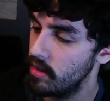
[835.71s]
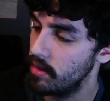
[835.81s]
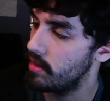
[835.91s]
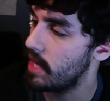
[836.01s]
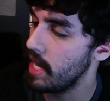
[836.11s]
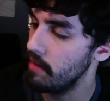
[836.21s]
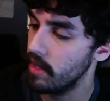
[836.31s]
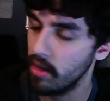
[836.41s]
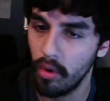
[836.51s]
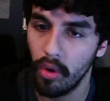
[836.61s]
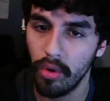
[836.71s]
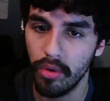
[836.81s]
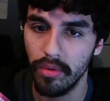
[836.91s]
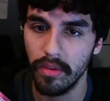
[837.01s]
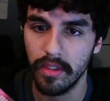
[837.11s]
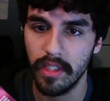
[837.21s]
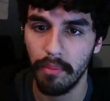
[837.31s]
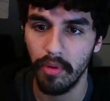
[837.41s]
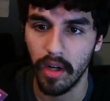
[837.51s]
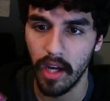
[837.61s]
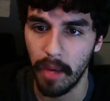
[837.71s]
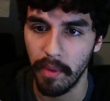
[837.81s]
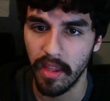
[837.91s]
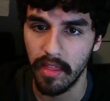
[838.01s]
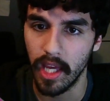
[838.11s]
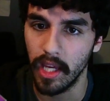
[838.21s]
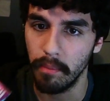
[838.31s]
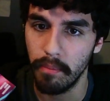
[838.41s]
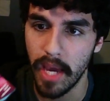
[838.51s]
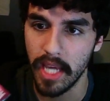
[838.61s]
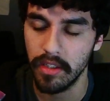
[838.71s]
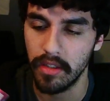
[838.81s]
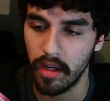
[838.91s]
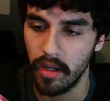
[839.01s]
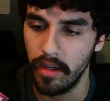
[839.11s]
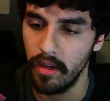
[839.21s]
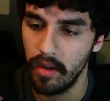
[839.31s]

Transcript: they have like a whole separate comic thing based on